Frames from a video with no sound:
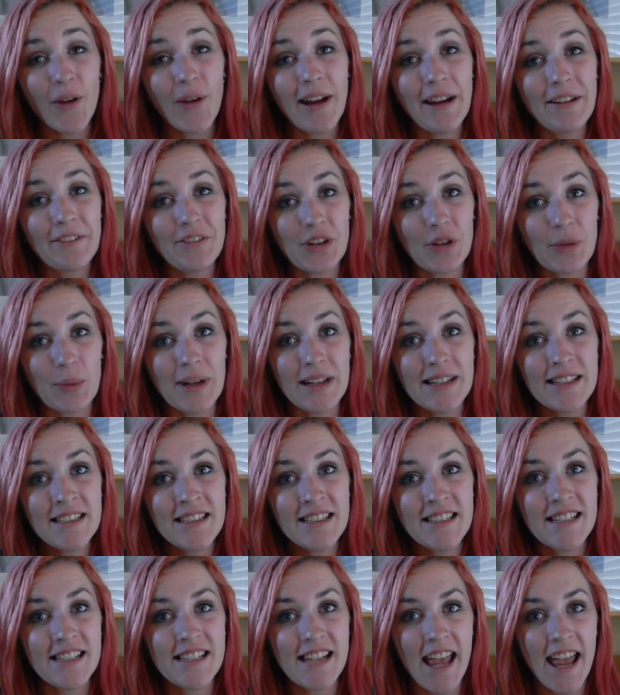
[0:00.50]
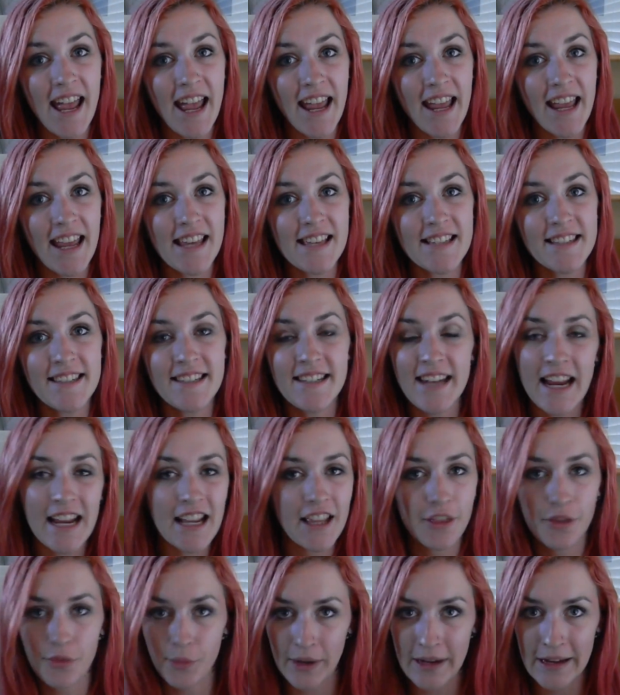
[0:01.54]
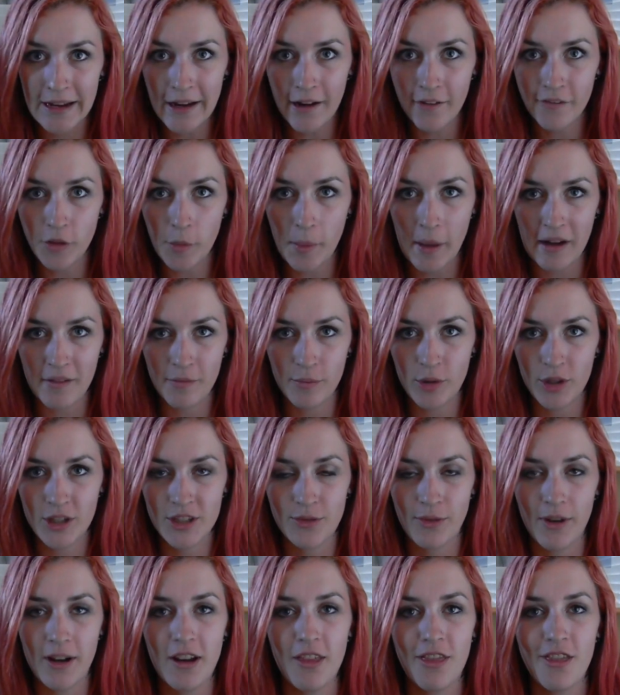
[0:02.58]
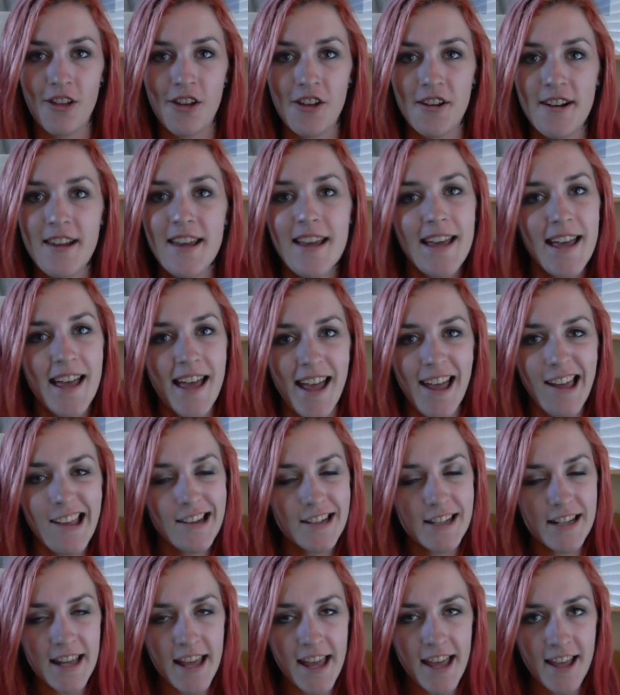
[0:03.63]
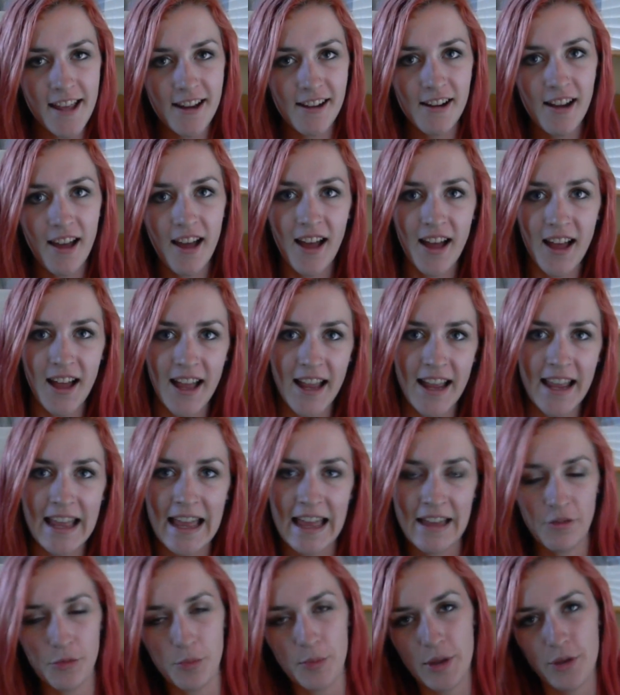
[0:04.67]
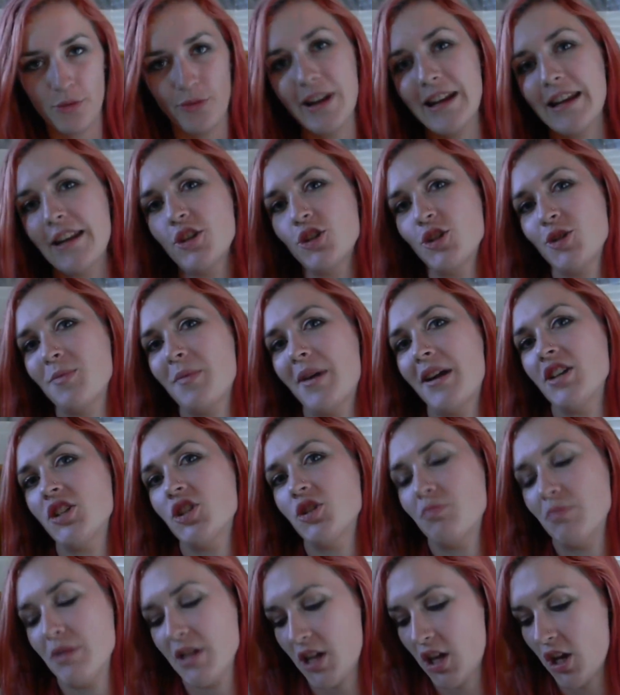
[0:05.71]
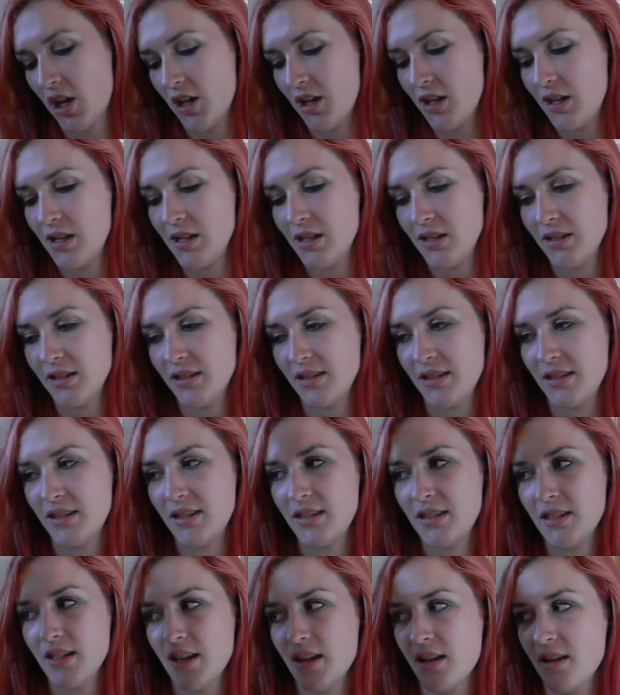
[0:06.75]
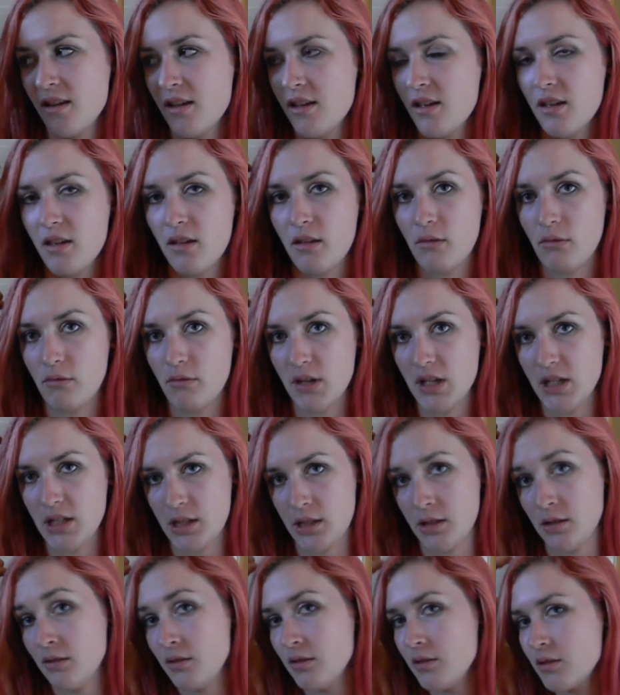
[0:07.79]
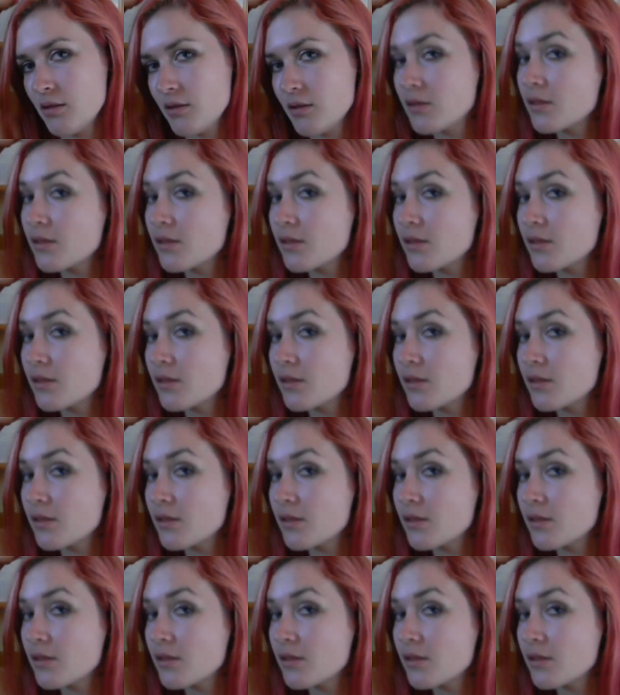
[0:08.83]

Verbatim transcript: everyone. Today is day three of the Bout of Books readathon, and again I have been reading too much because reason.